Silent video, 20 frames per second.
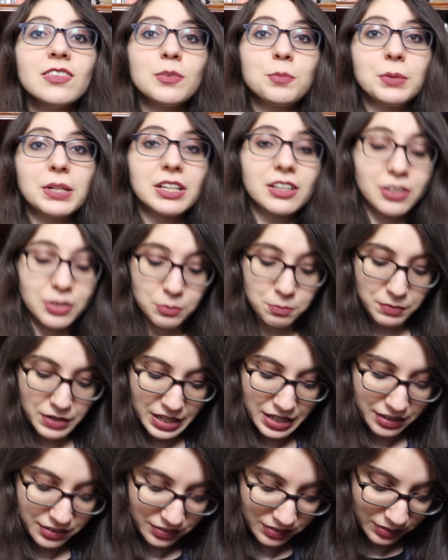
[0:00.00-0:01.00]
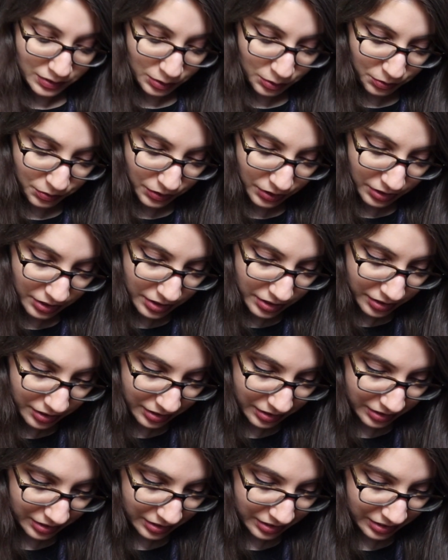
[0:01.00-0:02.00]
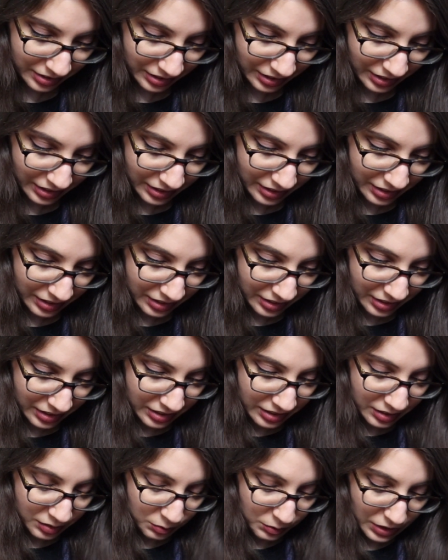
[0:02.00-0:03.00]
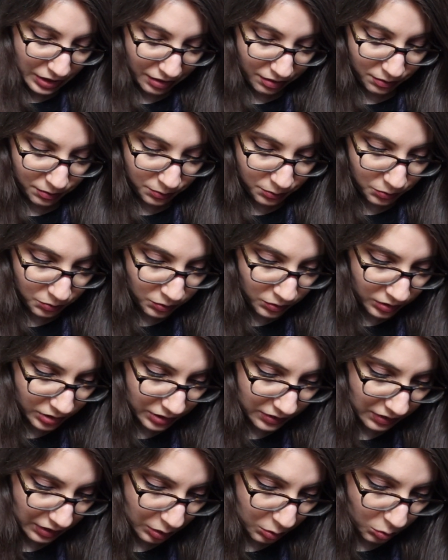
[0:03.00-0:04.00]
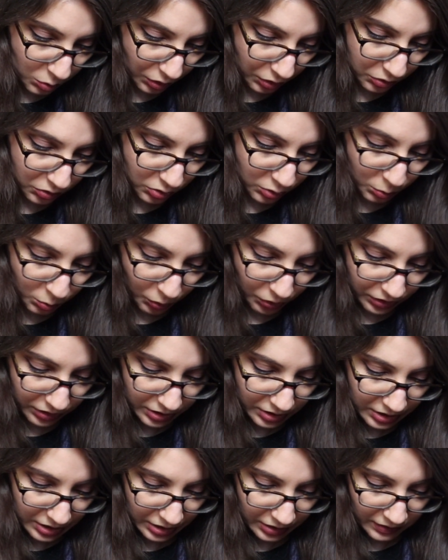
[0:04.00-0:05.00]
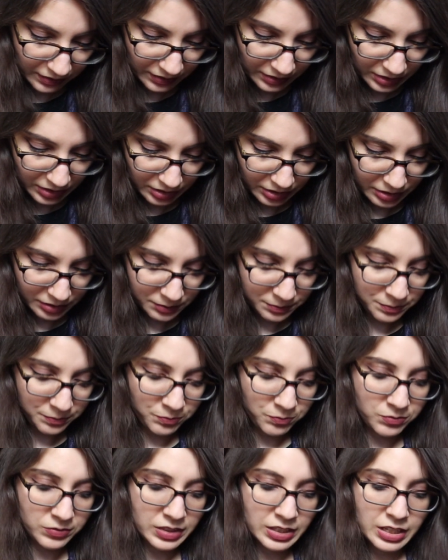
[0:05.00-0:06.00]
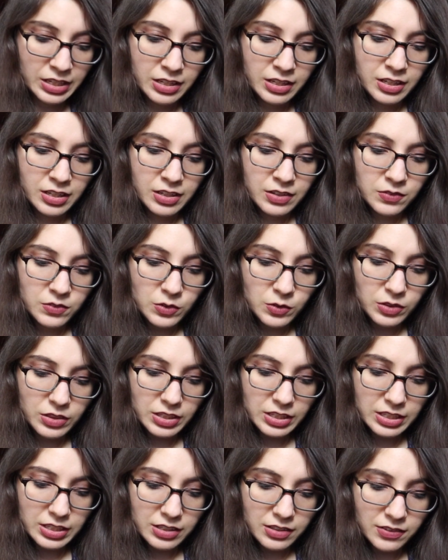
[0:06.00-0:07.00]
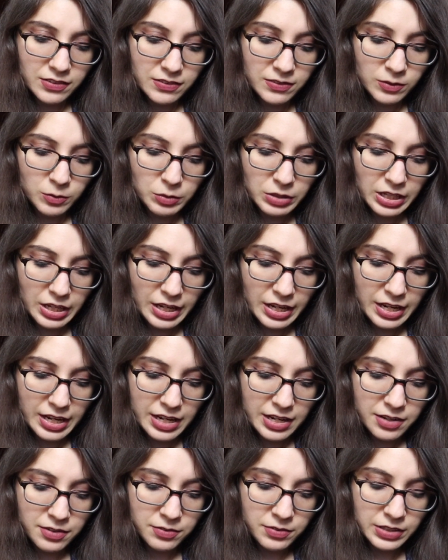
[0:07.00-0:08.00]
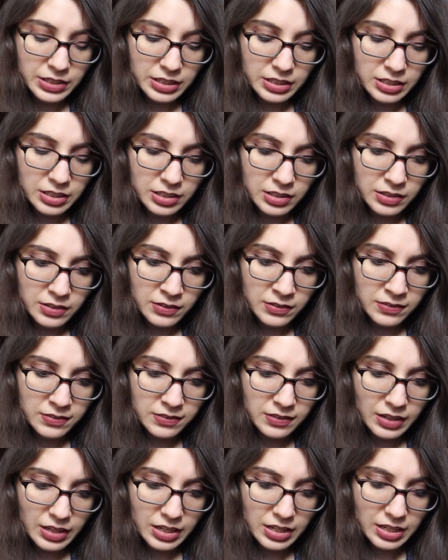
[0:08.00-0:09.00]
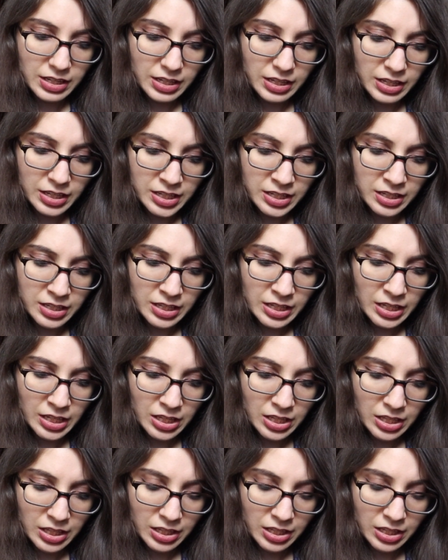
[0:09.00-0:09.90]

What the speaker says: has been a good box so far. We have, looks like 1 or 2 more things here. So this we have is a